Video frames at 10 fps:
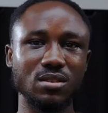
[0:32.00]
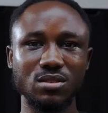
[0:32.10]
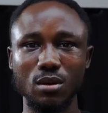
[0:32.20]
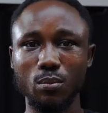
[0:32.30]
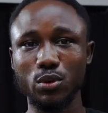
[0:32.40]

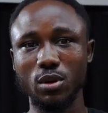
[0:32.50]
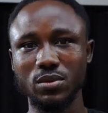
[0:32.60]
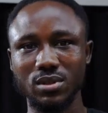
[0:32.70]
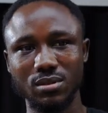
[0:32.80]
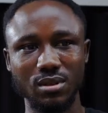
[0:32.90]
some
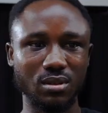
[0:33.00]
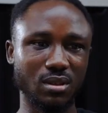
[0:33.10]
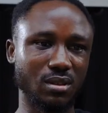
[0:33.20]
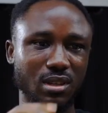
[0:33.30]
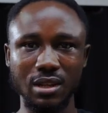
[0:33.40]
props, a
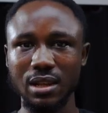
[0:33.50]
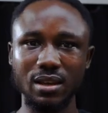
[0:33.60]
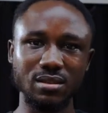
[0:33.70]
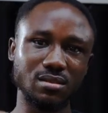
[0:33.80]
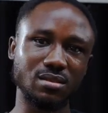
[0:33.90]

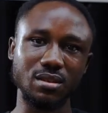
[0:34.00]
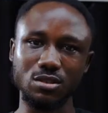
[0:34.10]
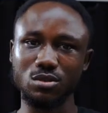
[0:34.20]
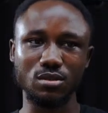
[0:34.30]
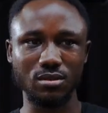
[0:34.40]
lens, a
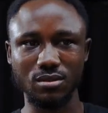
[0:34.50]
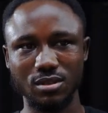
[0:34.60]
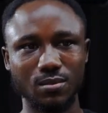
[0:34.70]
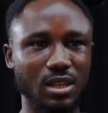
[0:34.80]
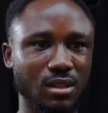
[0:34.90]
drone or
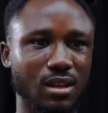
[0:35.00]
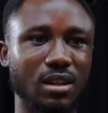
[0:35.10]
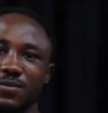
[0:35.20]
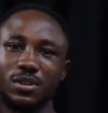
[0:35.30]
something like that.